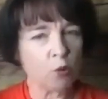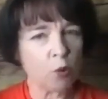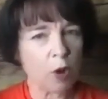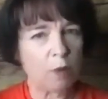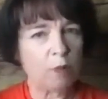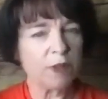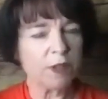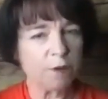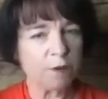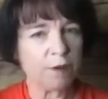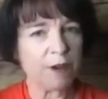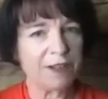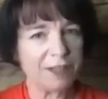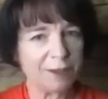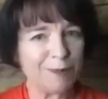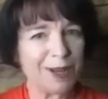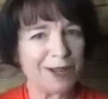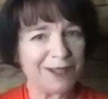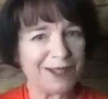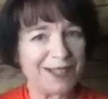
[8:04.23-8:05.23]
what was
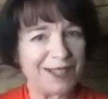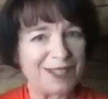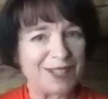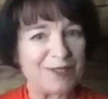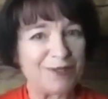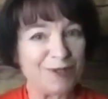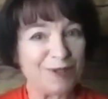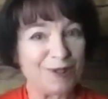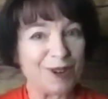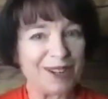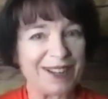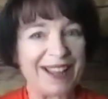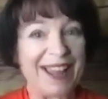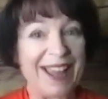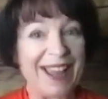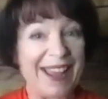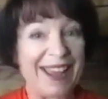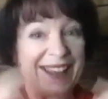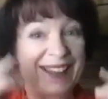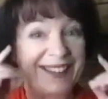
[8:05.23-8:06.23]
fundamentally different.
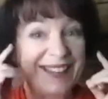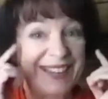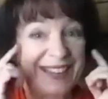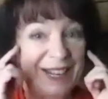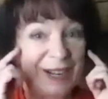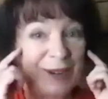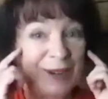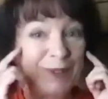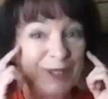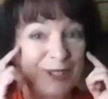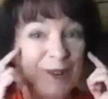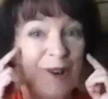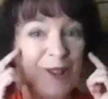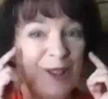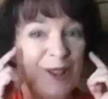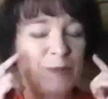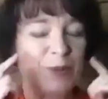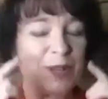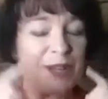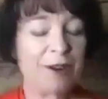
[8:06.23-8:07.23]
And again, it was all
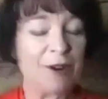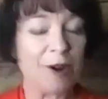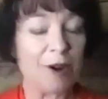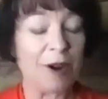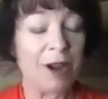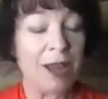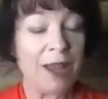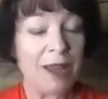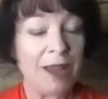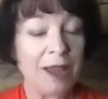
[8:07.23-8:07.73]
up here.